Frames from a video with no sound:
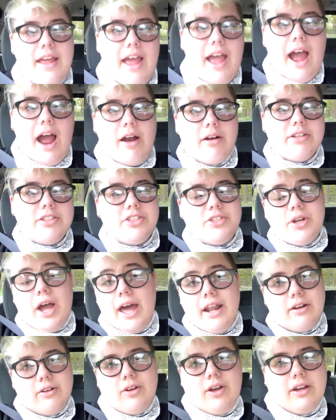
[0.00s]
How did you?
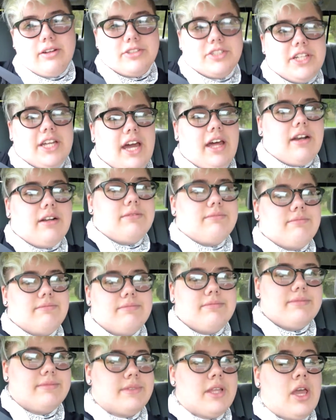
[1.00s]
I don't know how she got
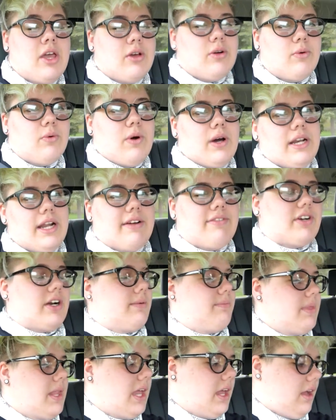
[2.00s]

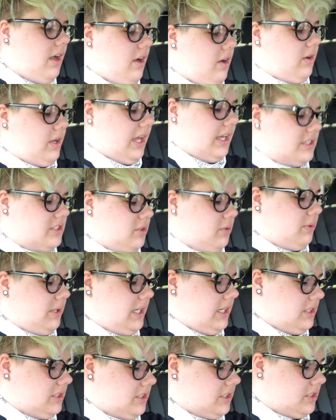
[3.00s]
Whatever. Okay, so
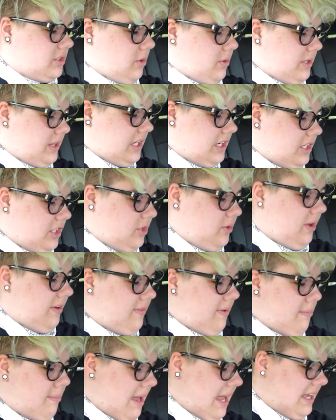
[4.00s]
we are just going there. You
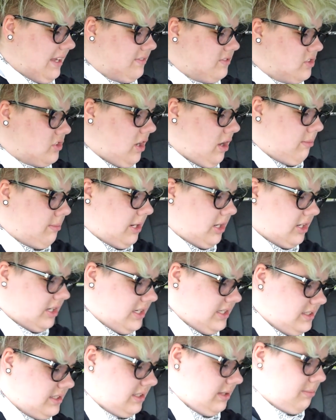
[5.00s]
have a bag of
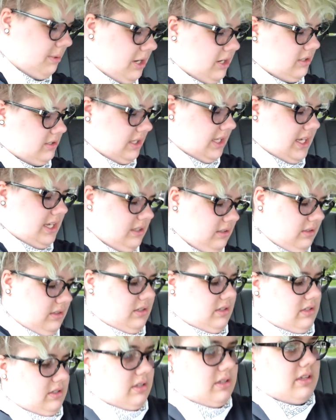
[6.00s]
strawberries, apparently.
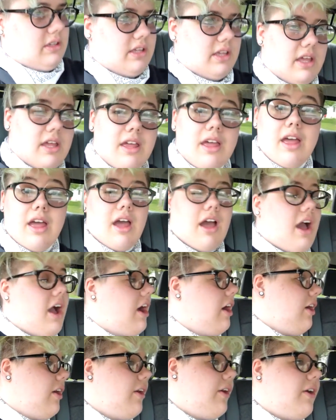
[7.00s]

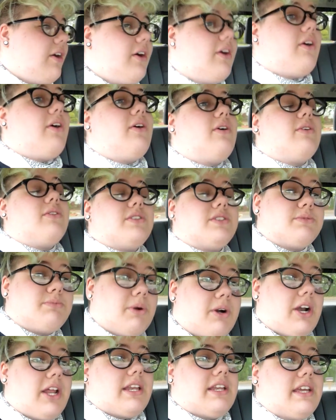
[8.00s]
Oh,
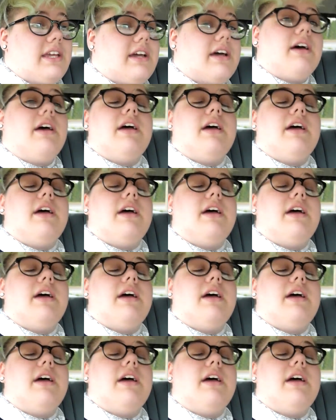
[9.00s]
smart idea.